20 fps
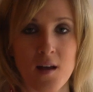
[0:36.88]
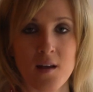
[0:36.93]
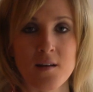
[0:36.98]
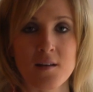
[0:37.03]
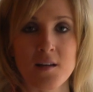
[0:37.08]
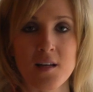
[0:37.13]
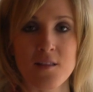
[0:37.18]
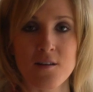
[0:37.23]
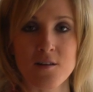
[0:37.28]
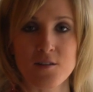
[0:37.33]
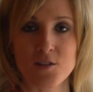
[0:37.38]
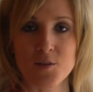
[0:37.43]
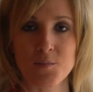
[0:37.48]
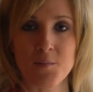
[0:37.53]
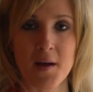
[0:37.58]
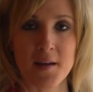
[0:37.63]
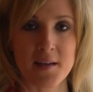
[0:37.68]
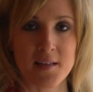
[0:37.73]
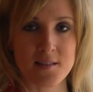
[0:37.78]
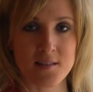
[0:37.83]
Neither do
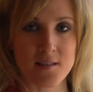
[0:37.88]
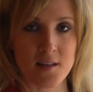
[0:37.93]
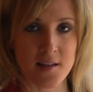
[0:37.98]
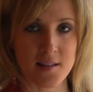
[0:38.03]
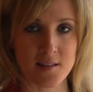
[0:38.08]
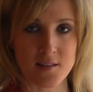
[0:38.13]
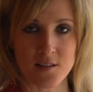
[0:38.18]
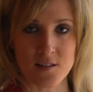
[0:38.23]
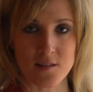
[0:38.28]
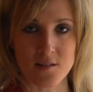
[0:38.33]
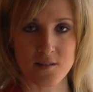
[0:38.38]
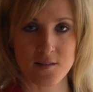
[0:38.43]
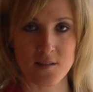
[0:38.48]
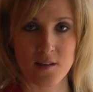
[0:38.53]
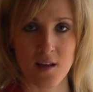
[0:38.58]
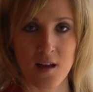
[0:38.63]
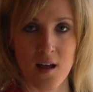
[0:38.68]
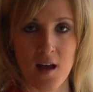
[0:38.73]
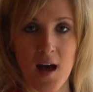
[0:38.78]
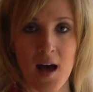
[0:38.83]
many scientists,
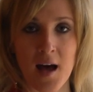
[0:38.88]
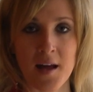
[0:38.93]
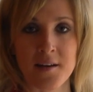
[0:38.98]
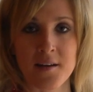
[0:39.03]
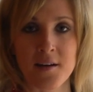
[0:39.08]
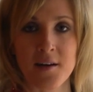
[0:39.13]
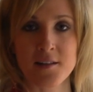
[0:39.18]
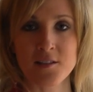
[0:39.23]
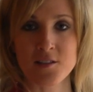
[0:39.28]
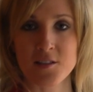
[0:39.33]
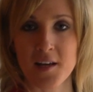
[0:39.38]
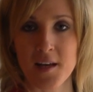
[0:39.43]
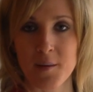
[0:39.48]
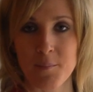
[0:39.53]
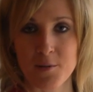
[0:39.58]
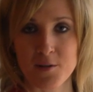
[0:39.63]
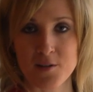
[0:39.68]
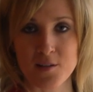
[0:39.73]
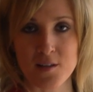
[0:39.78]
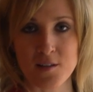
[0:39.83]
and
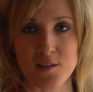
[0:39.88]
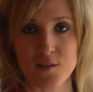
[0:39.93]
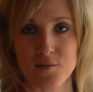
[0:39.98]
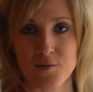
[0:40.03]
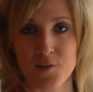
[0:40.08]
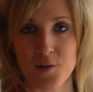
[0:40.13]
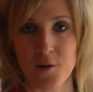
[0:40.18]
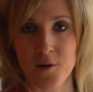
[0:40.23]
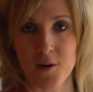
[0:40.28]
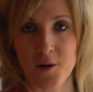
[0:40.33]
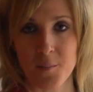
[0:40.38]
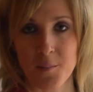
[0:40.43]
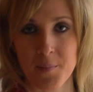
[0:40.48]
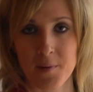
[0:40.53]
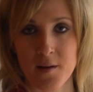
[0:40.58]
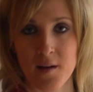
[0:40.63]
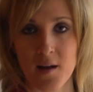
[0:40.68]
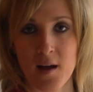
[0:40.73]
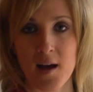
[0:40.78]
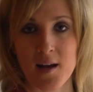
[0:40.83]
98% of Europe
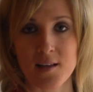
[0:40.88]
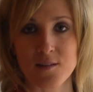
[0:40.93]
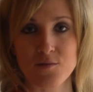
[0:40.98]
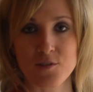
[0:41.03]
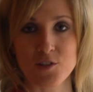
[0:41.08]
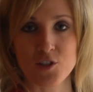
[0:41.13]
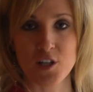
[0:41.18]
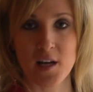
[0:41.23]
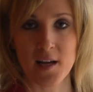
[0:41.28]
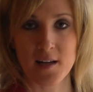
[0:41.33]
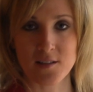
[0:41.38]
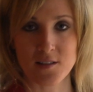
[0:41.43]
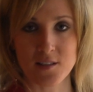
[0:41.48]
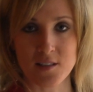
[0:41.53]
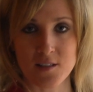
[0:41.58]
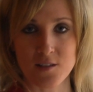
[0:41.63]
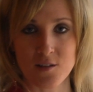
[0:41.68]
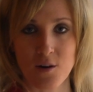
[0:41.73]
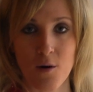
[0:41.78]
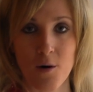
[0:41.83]
has
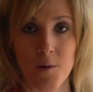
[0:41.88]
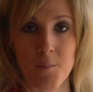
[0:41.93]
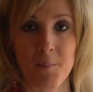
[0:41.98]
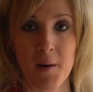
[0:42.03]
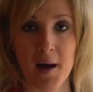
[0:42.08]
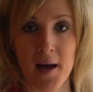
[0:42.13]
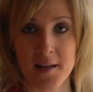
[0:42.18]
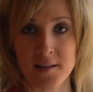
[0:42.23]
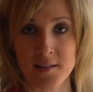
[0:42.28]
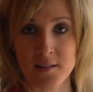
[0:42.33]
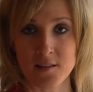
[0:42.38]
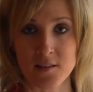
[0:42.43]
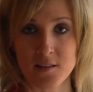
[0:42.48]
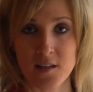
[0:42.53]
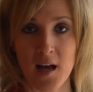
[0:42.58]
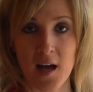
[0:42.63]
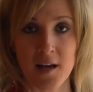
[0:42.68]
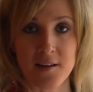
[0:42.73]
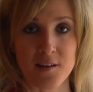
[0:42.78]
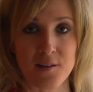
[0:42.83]
rejected or banned
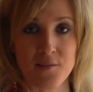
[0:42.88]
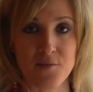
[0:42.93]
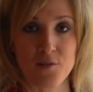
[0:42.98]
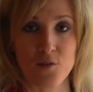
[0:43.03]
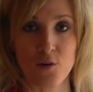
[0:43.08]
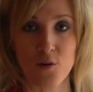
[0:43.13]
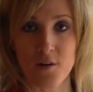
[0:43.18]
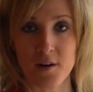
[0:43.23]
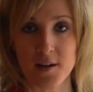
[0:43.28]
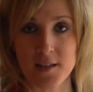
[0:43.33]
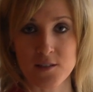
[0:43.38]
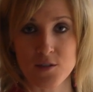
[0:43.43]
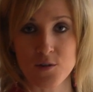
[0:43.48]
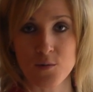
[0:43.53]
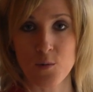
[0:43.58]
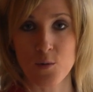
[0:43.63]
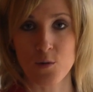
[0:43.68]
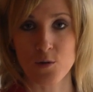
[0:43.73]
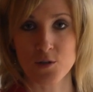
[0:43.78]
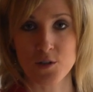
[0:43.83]
adding fluoride to
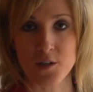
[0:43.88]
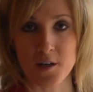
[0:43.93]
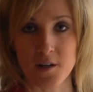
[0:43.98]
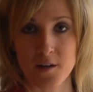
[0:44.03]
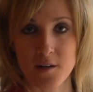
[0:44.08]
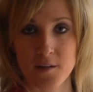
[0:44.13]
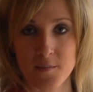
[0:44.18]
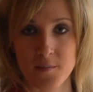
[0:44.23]
water.